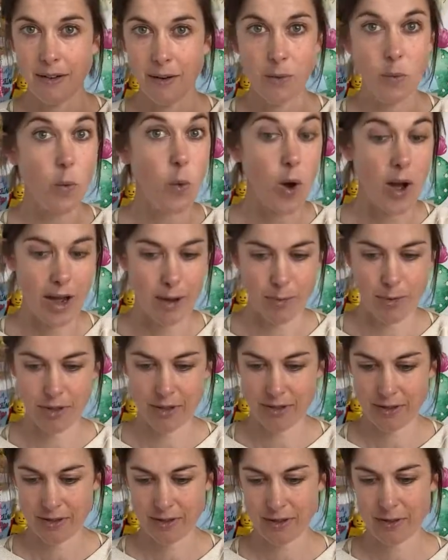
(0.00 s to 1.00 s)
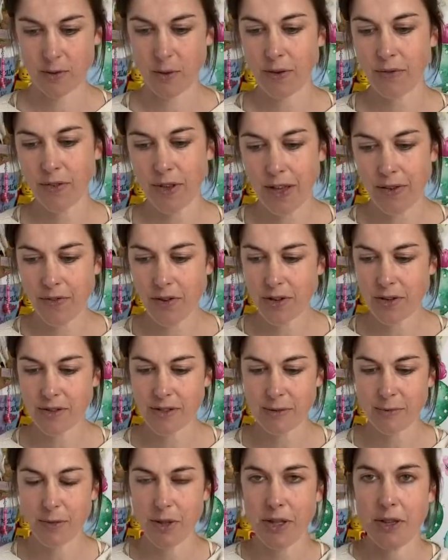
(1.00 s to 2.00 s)
what happens? So I've given you
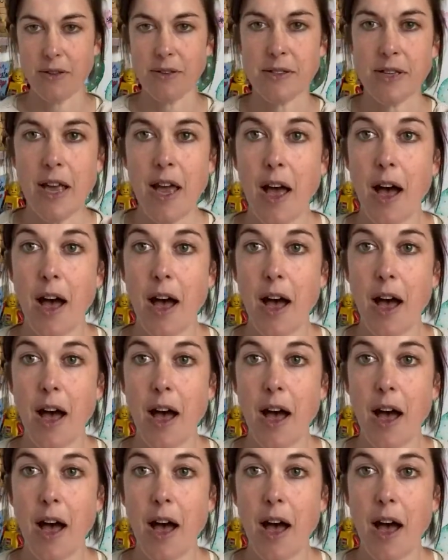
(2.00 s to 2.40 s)
some clues.